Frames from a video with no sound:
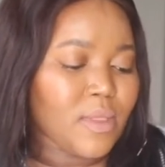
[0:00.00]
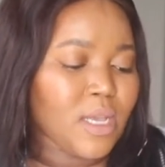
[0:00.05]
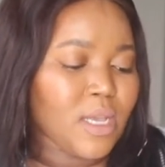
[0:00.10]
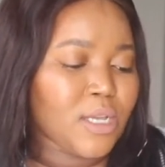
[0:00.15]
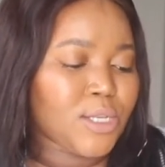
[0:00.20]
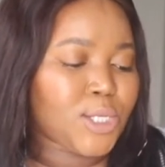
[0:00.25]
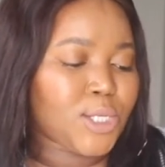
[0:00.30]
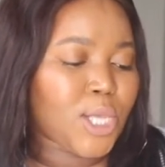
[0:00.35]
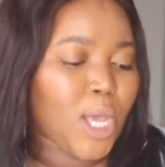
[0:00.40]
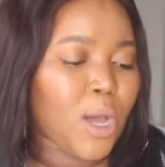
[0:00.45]

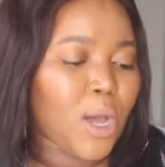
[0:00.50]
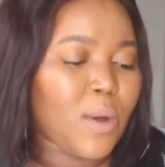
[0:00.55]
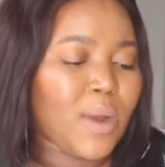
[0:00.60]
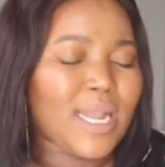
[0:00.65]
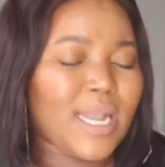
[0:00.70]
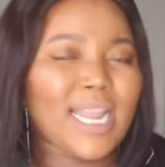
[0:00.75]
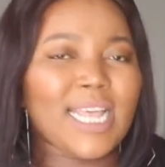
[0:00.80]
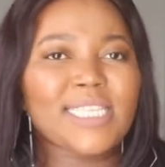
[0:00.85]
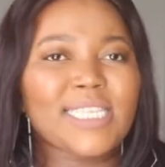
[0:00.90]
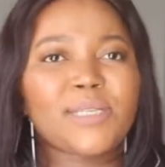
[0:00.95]
So
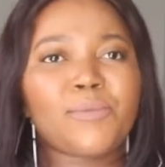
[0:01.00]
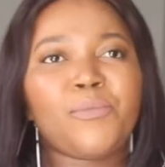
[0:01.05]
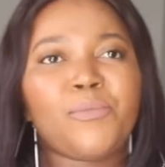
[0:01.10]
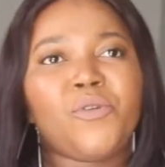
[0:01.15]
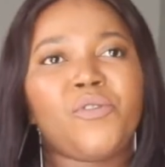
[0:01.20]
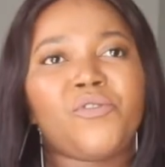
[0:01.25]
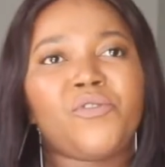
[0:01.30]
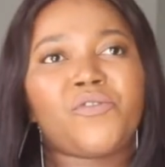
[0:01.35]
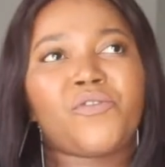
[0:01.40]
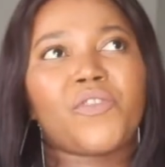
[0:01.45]
let's
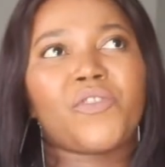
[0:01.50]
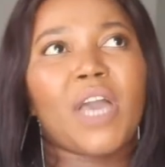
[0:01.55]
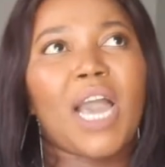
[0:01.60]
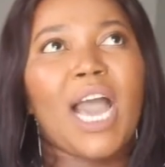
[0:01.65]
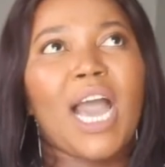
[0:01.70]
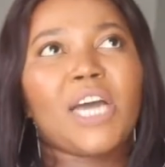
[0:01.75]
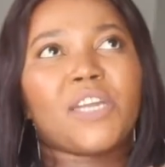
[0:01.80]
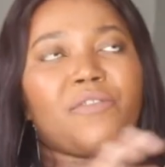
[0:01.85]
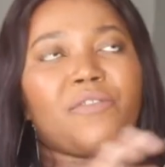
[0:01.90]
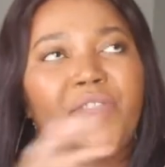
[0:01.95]
move
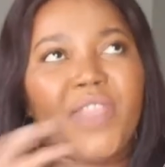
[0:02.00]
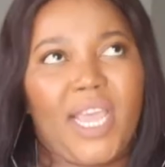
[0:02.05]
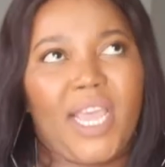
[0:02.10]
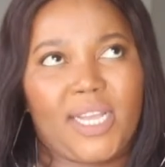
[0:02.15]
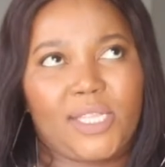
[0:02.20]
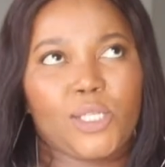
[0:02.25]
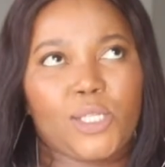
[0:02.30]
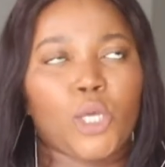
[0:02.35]
out of that.